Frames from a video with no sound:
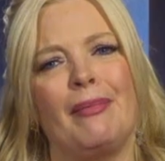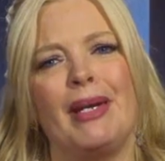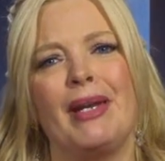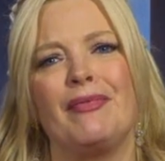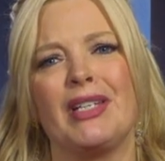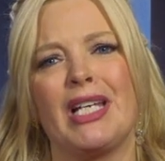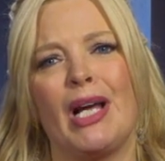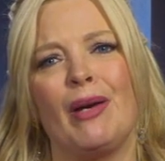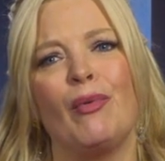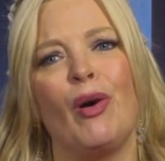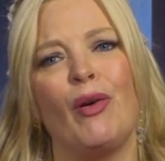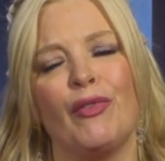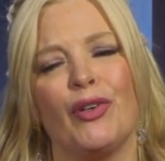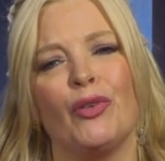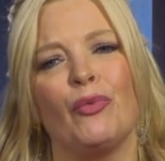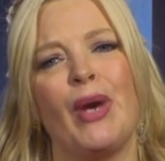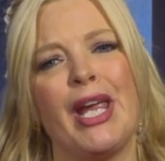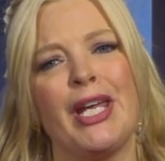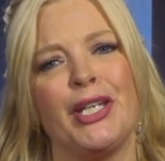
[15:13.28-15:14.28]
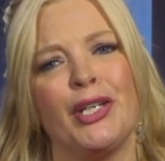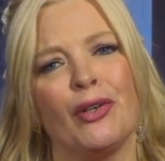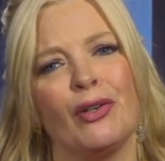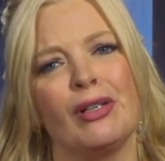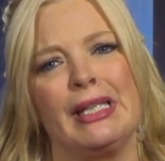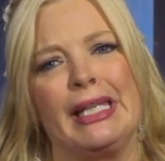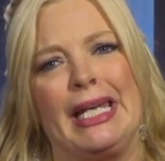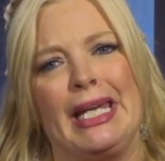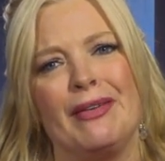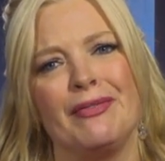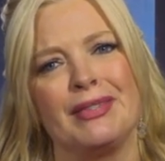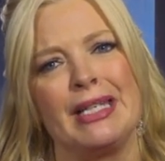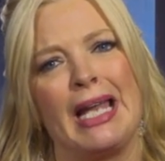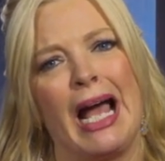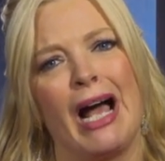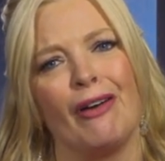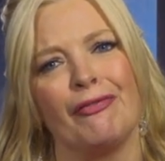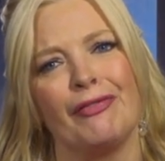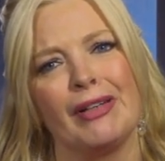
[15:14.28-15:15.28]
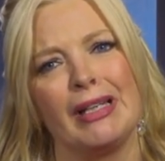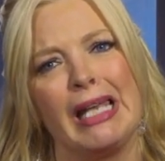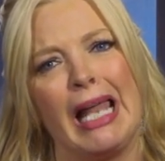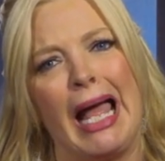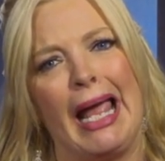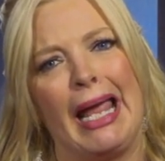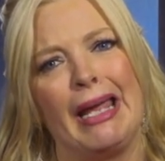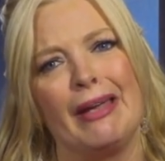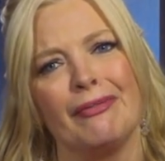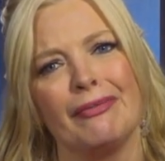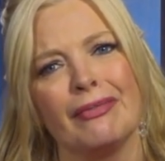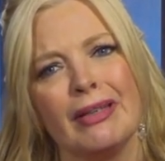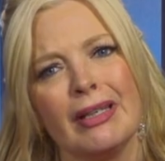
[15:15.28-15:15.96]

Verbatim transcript: to have to come over and rake your leaves now for life.